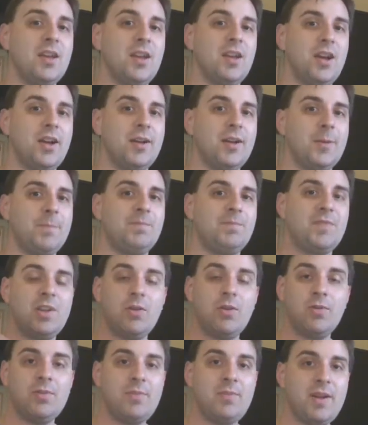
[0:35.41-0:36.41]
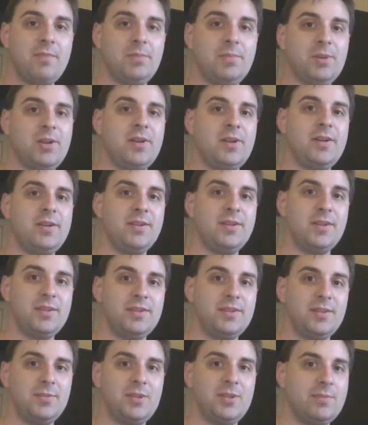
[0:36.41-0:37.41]
Um, go to my blog,
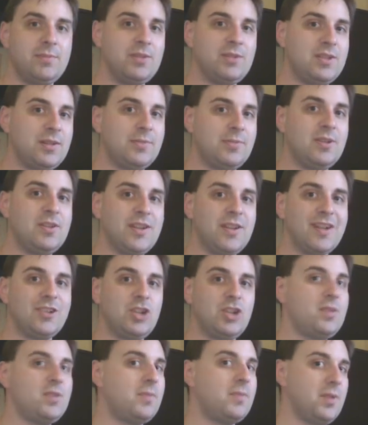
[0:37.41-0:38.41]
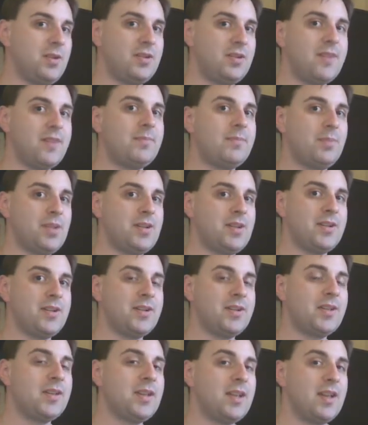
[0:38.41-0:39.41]
www.jacobairey.blog.